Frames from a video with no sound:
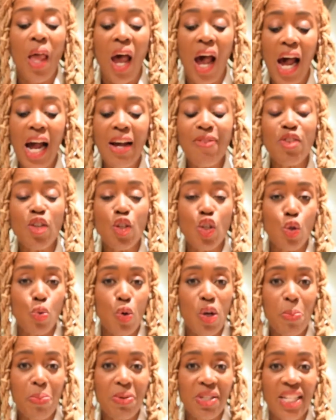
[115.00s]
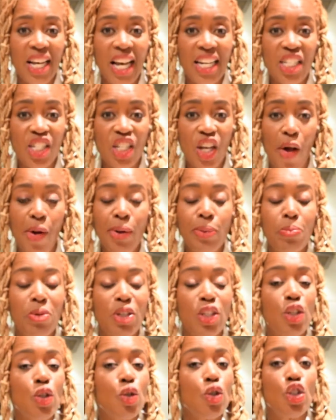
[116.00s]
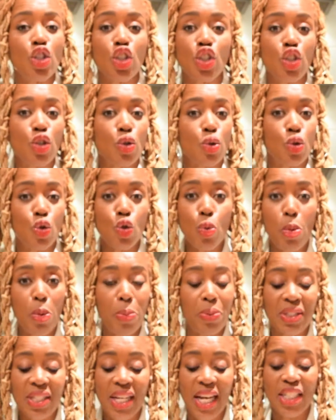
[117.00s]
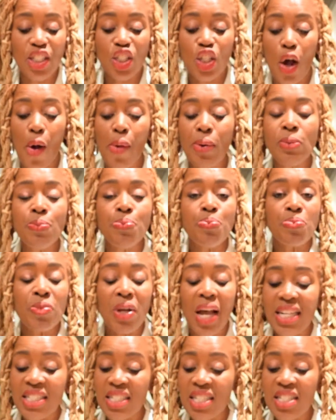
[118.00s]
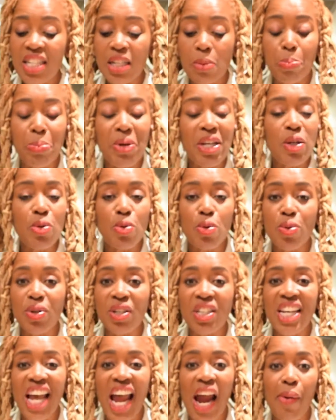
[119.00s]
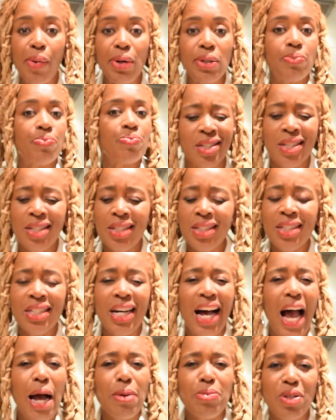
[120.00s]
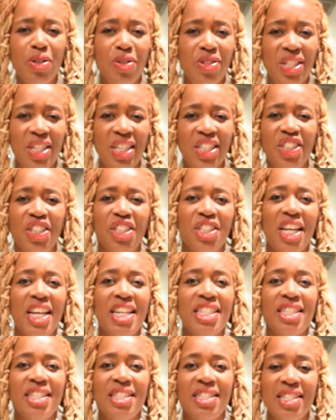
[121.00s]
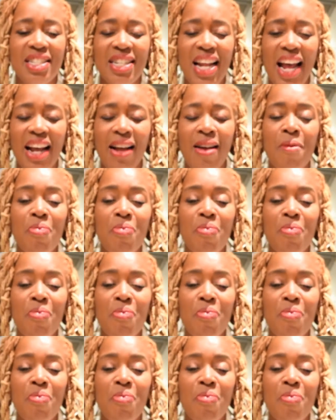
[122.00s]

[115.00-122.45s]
I've used sweet potato, but you could just use normal potato. As I said, beetroot and carrot. Absolutely delicious. It's a snack.